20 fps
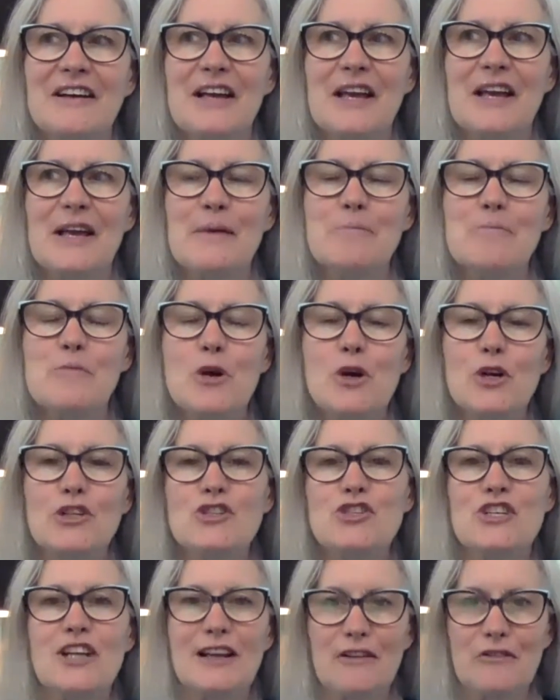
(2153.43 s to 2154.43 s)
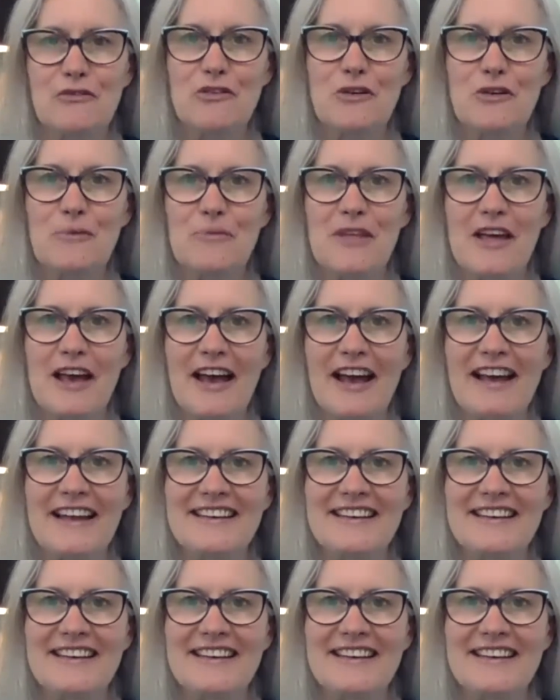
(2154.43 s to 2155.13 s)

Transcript: emerging from that